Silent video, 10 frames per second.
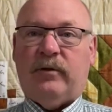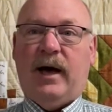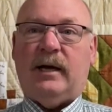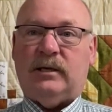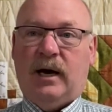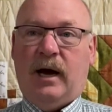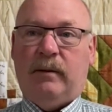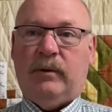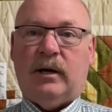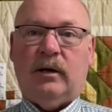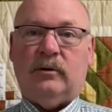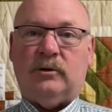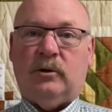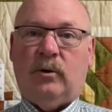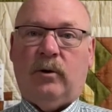that time, declares
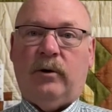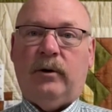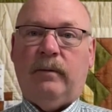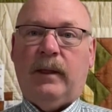the Lord.